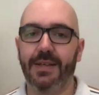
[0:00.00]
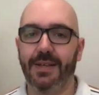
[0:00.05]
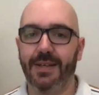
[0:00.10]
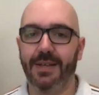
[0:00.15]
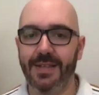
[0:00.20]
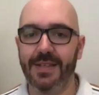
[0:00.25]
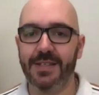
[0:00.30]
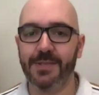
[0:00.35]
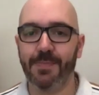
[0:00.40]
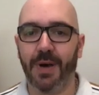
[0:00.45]

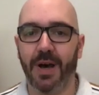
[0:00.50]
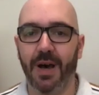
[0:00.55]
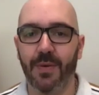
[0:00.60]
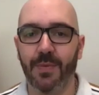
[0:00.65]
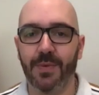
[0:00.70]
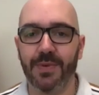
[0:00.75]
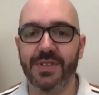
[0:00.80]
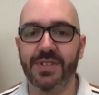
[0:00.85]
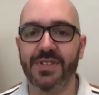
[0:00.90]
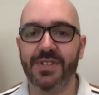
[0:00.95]
In this
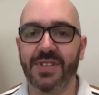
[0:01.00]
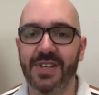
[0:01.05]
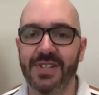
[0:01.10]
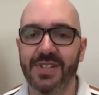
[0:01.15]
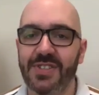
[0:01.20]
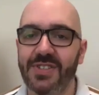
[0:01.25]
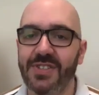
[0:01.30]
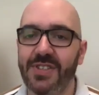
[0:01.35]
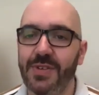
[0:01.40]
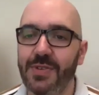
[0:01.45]
part, we'll
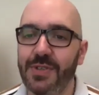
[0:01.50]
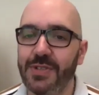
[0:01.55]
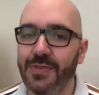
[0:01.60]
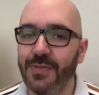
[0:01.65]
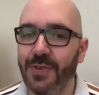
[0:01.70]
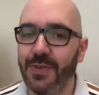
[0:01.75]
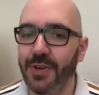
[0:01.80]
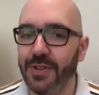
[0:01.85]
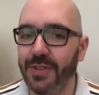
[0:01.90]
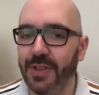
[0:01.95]
discuss the
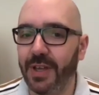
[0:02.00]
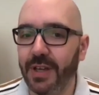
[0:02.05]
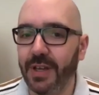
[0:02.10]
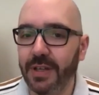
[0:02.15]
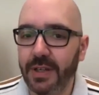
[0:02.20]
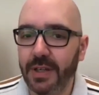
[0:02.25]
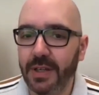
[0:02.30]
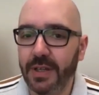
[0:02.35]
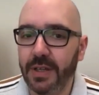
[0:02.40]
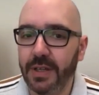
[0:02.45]
series
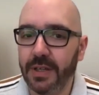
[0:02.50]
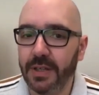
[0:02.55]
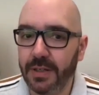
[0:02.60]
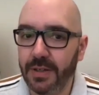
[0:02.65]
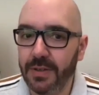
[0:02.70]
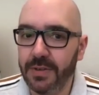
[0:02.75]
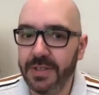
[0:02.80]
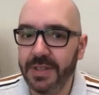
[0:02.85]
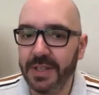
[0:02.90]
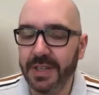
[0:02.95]
further,
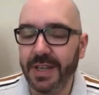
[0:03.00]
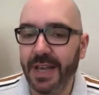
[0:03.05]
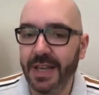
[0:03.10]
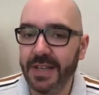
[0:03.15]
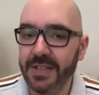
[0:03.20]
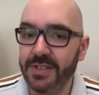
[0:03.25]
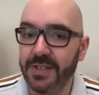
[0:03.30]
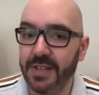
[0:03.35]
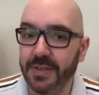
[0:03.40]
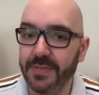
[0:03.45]
including the
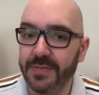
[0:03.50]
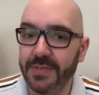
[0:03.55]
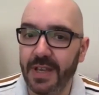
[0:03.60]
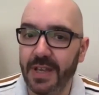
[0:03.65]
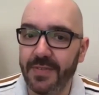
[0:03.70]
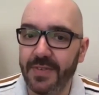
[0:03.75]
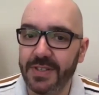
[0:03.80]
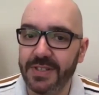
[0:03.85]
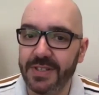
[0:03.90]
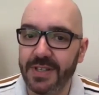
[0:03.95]
casting of
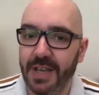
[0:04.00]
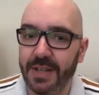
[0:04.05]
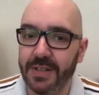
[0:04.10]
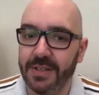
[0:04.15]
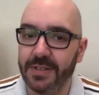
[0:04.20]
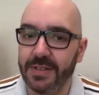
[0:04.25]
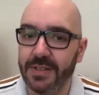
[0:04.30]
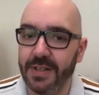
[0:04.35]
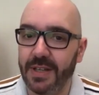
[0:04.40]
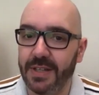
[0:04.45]
David
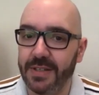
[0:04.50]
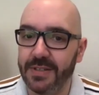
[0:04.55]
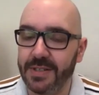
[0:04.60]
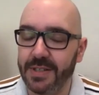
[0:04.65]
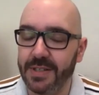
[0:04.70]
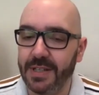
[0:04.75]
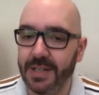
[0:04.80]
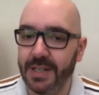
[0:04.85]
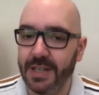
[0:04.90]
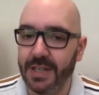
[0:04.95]
Tennant
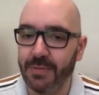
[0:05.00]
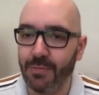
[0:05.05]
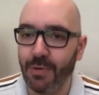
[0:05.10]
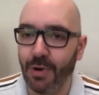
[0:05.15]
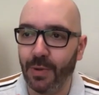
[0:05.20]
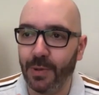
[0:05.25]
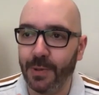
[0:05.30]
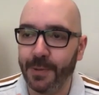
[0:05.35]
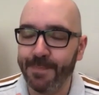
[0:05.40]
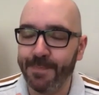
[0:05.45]
into the lead
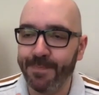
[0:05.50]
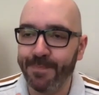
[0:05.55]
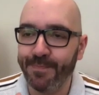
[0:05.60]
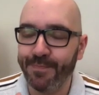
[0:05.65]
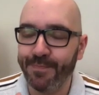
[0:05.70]
role.